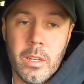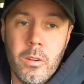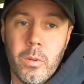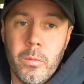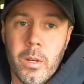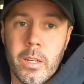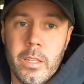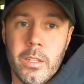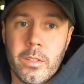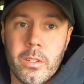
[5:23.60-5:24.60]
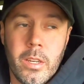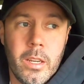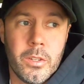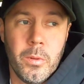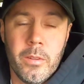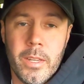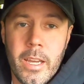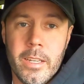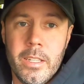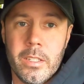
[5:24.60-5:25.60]
the goal. We wanted to hit
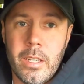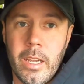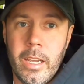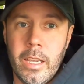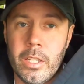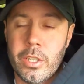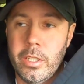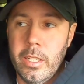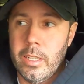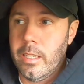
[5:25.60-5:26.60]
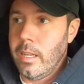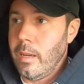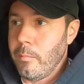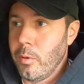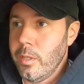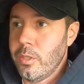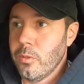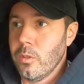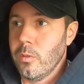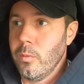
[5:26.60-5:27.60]
1290s, and she did it. I'm pretty
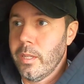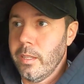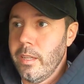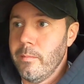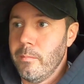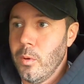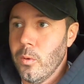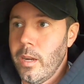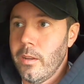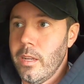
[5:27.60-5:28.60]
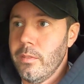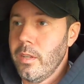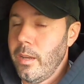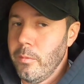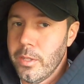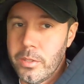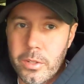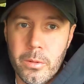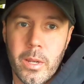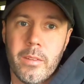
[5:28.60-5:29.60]
sure we can get more out of it, and we
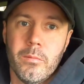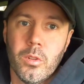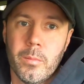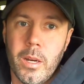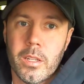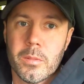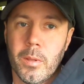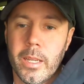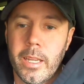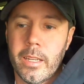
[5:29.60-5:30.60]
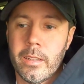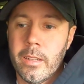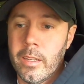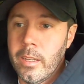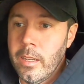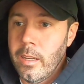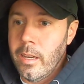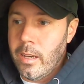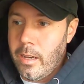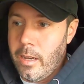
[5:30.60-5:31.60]
do have more mods planned.
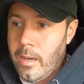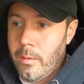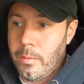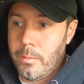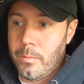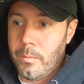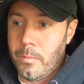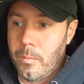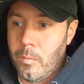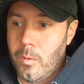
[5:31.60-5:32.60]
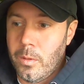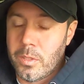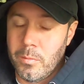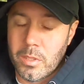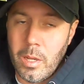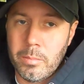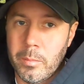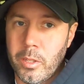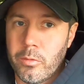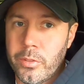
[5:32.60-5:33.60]
Some
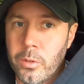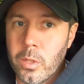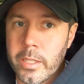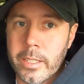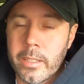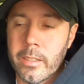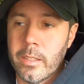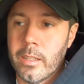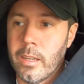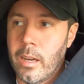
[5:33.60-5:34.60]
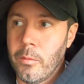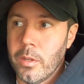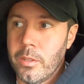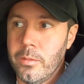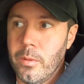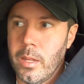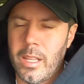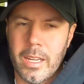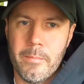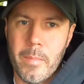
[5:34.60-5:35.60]
supplemental fueling. I want to do
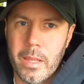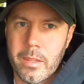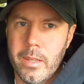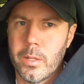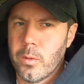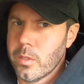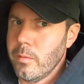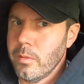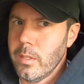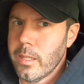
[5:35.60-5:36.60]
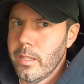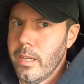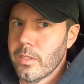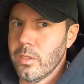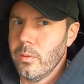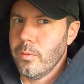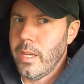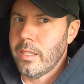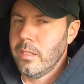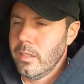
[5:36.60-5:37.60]
like a meth kit or something like that, so
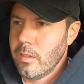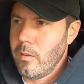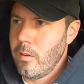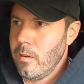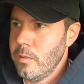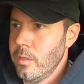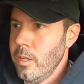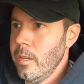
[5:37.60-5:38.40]
that's in the cards.